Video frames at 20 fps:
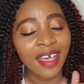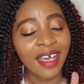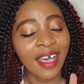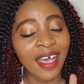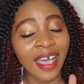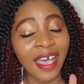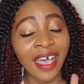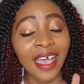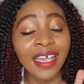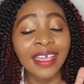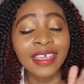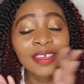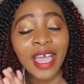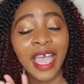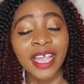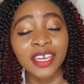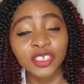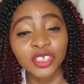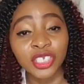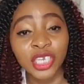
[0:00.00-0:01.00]
I
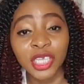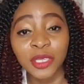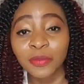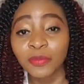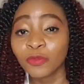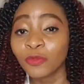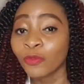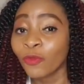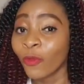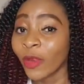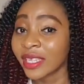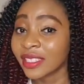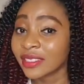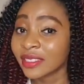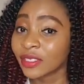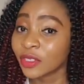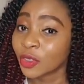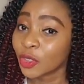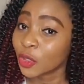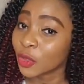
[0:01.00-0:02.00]
actually went
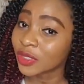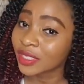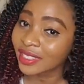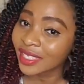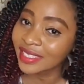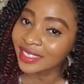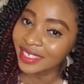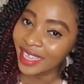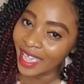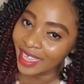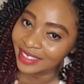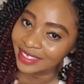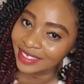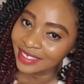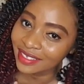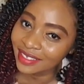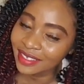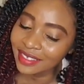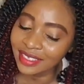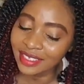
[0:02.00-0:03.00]
to Houston,
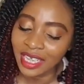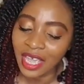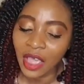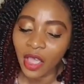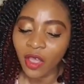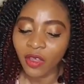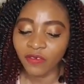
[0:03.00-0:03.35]
Texas